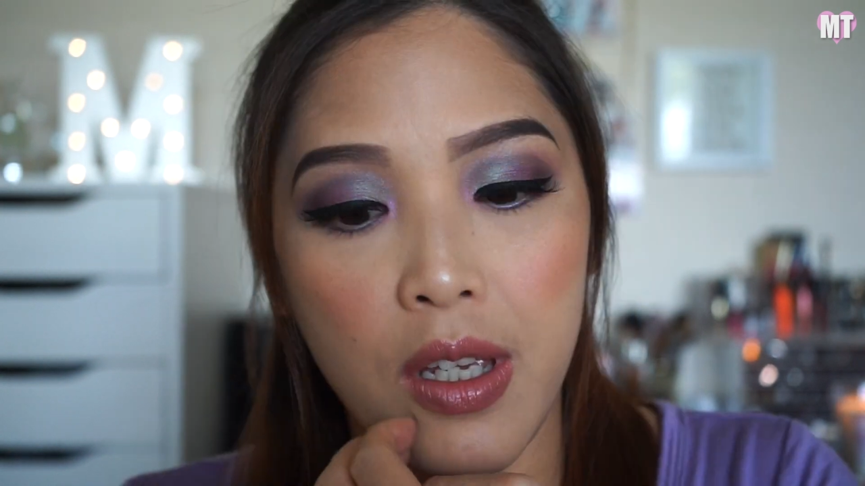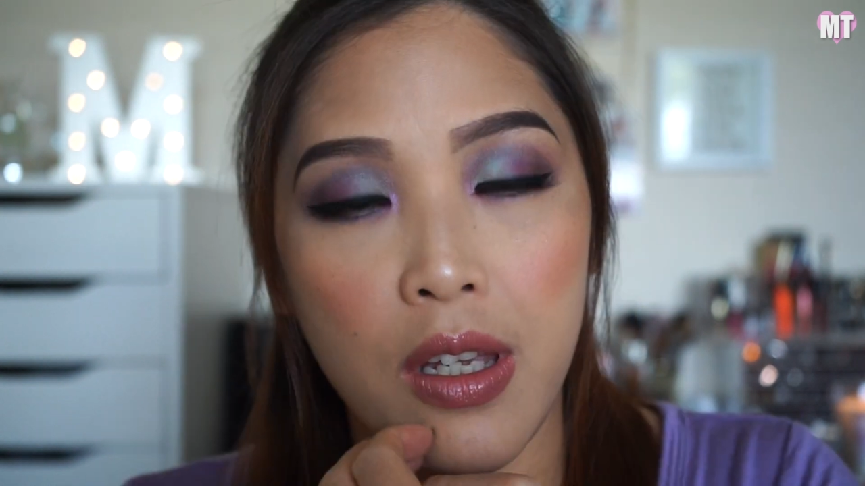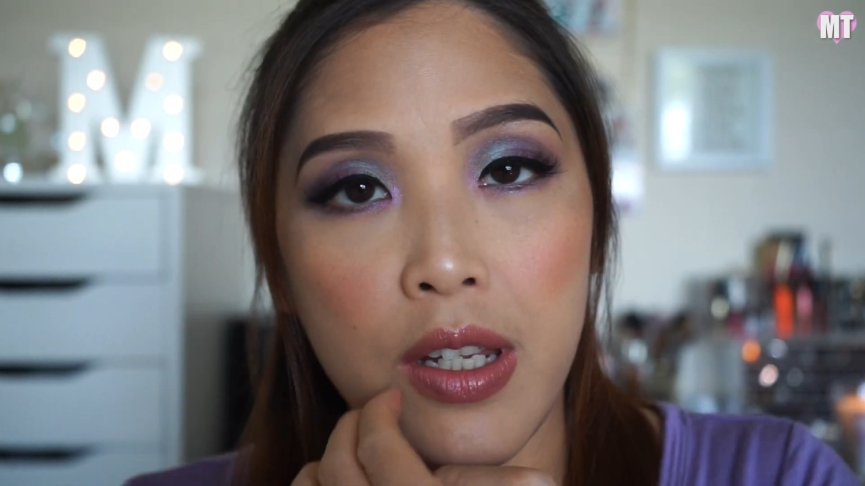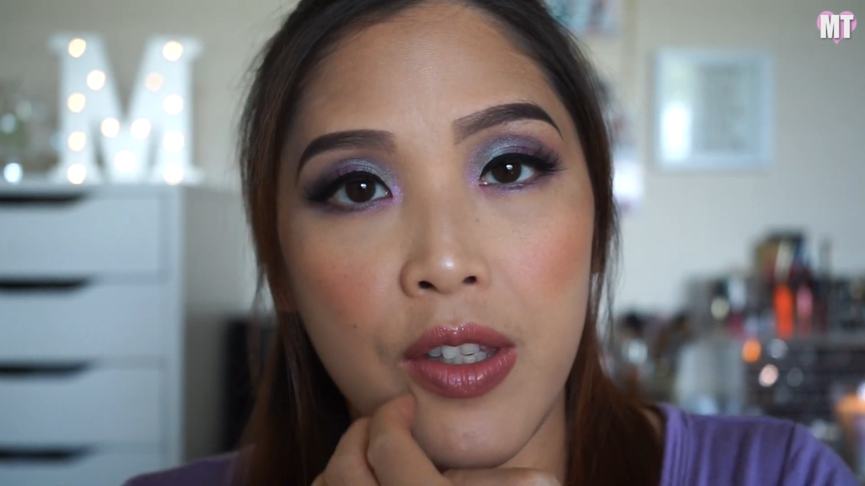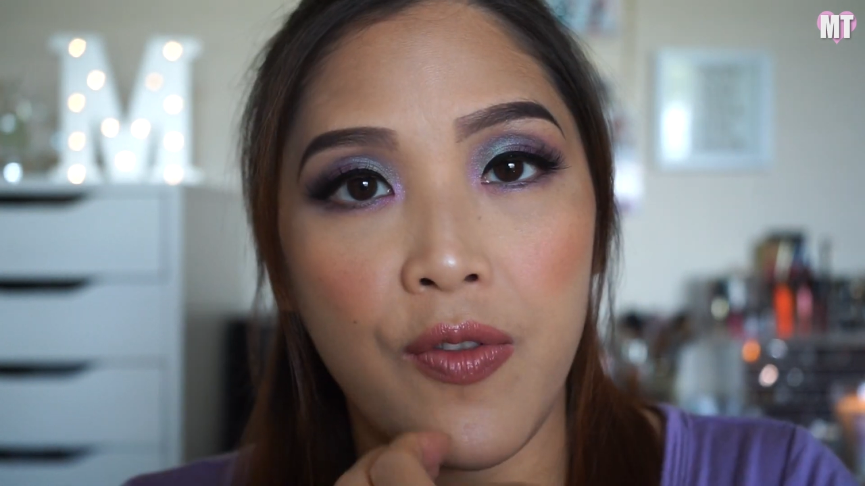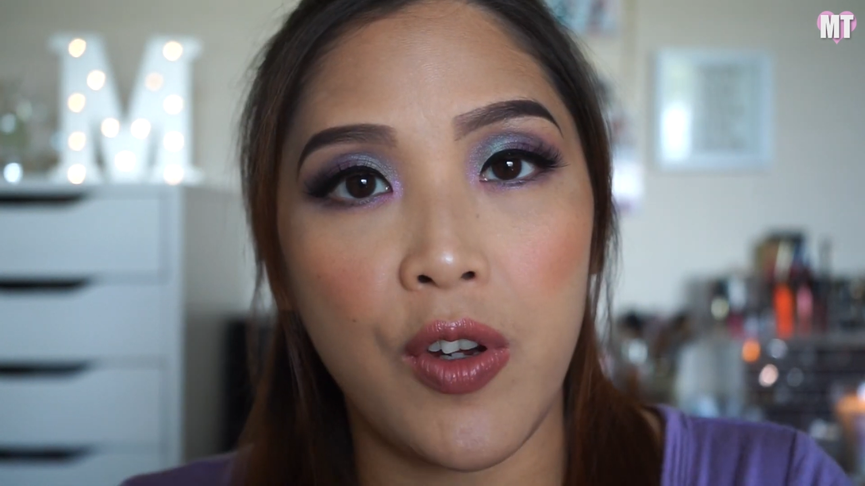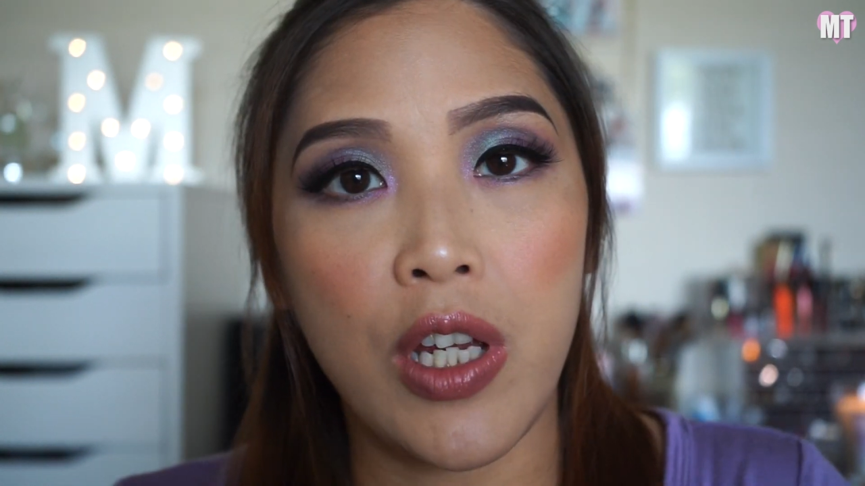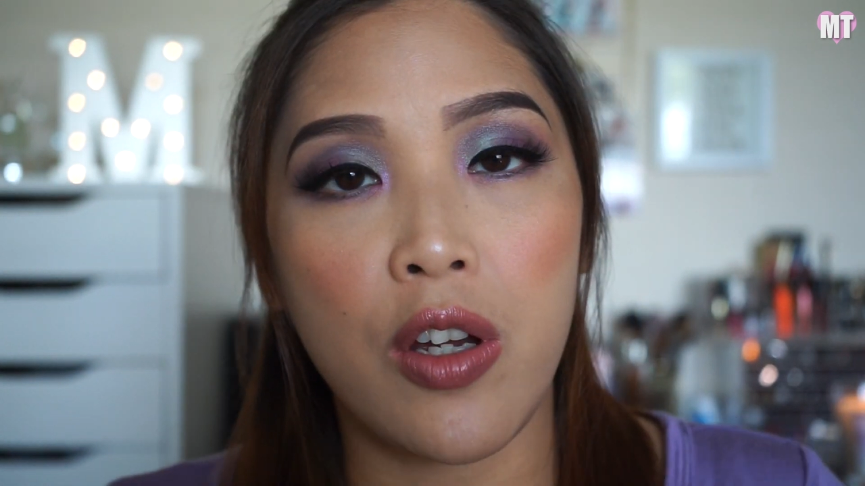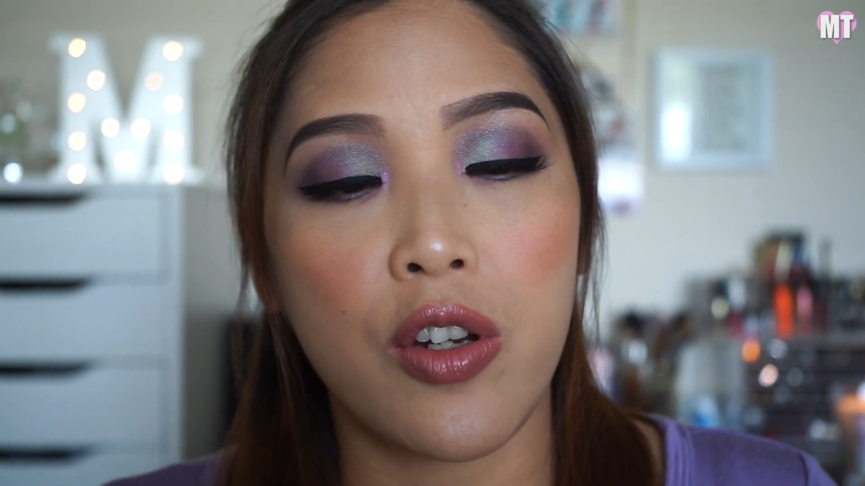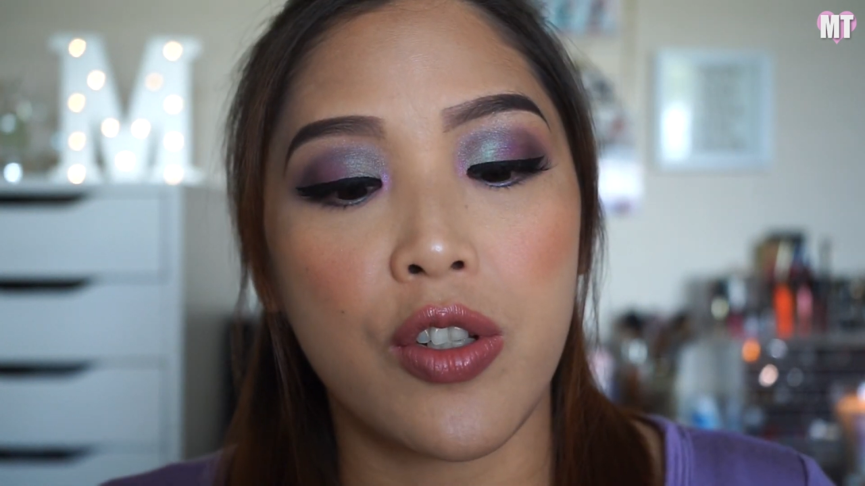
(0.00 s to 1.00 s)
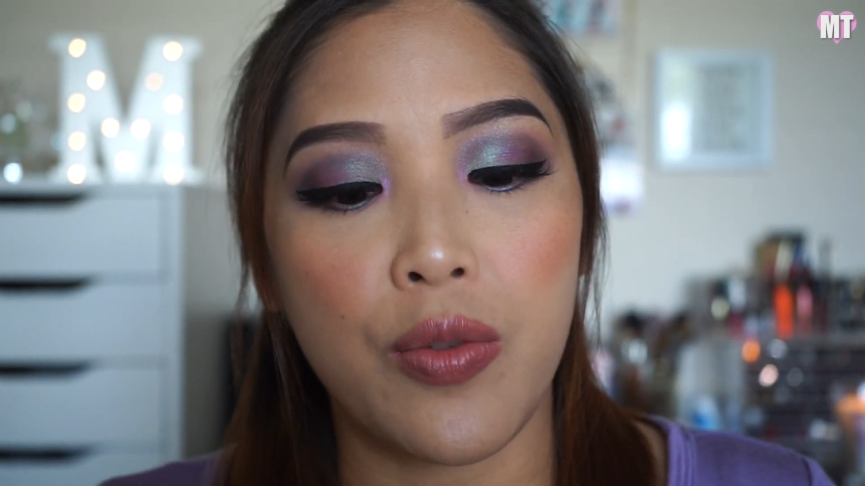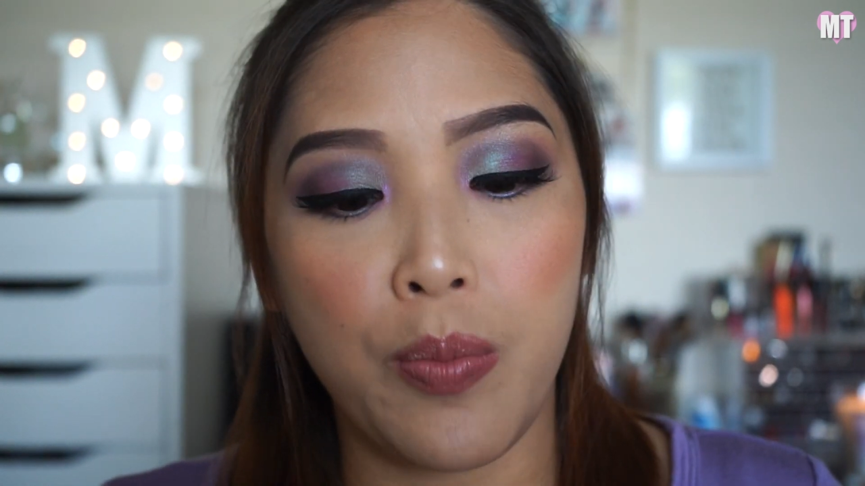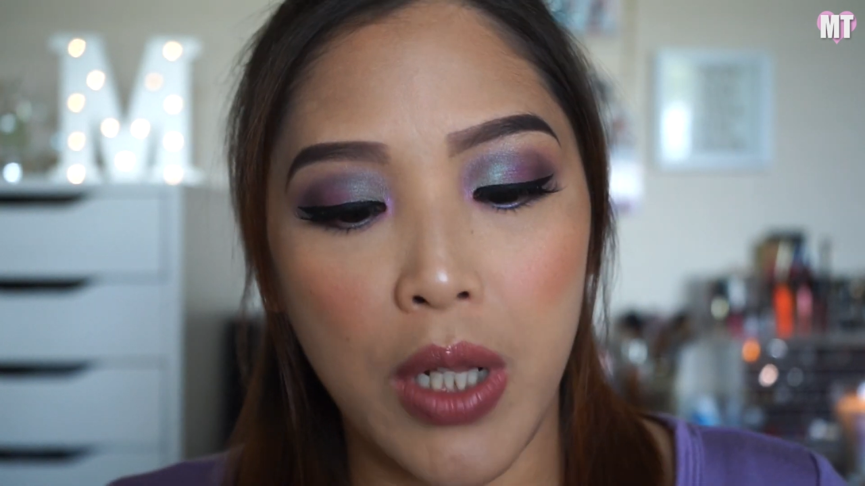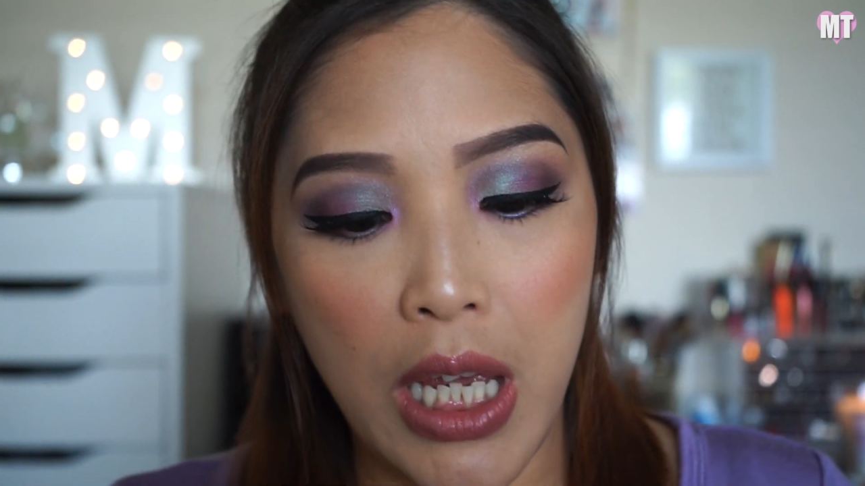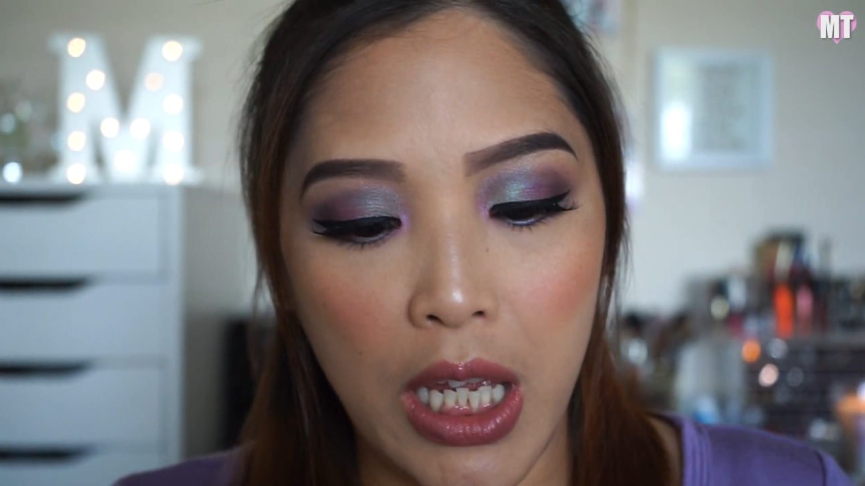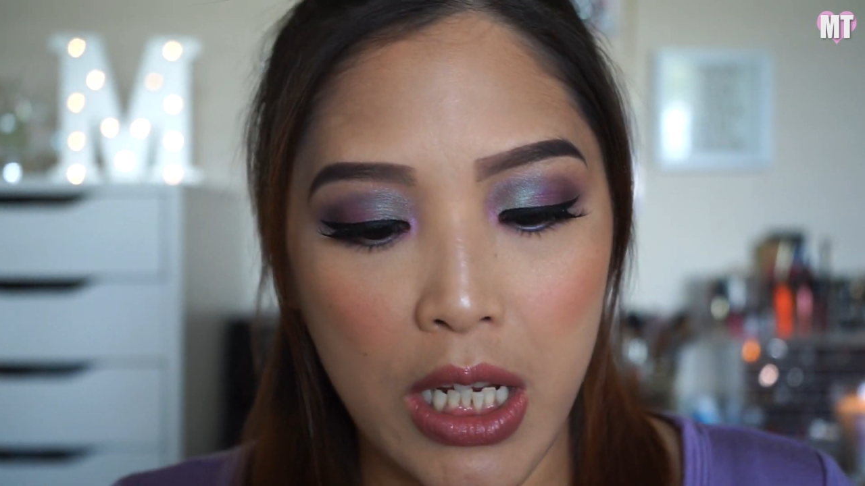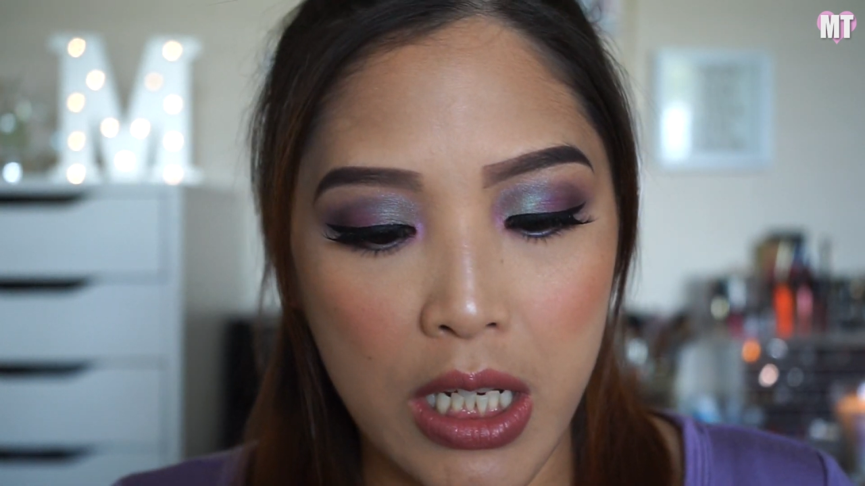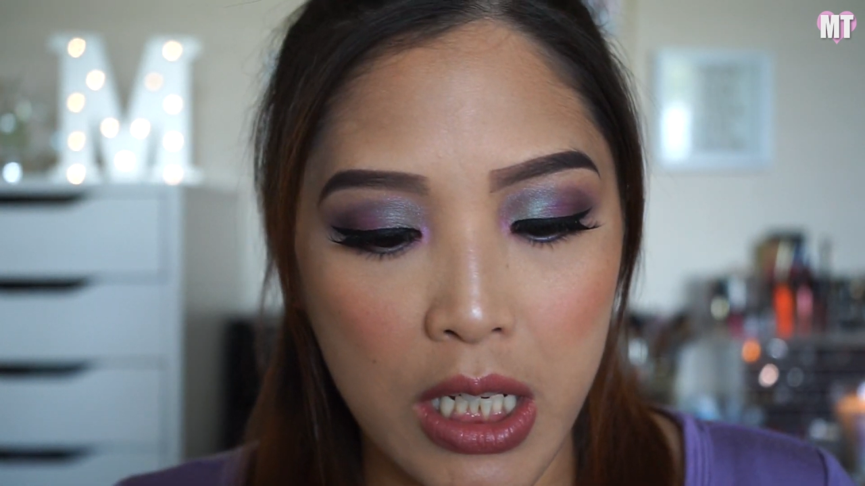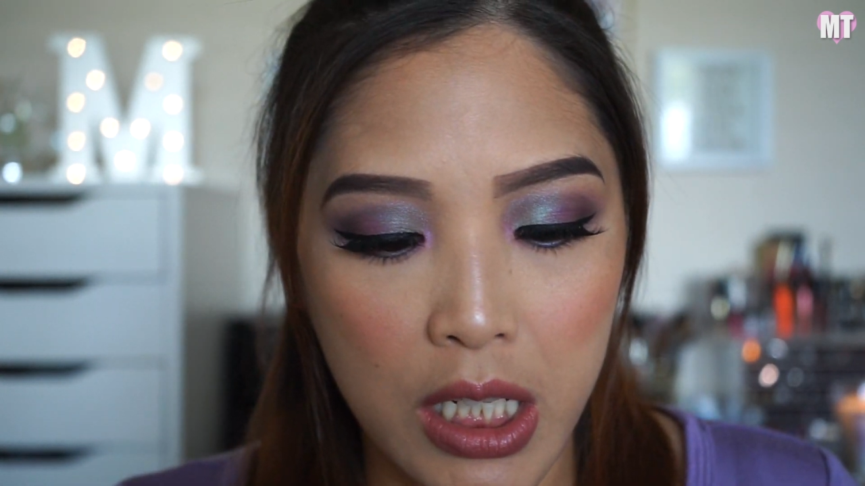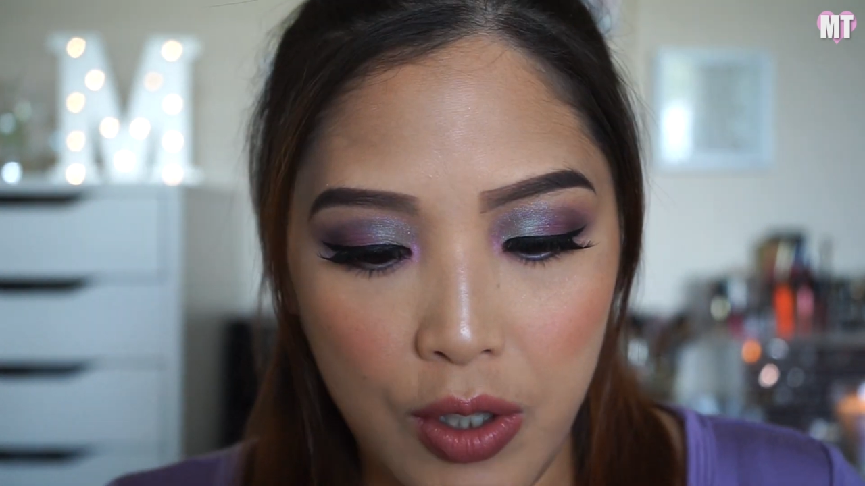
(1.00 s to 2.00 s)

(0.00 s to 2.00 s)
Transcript: and it's very hard to blend.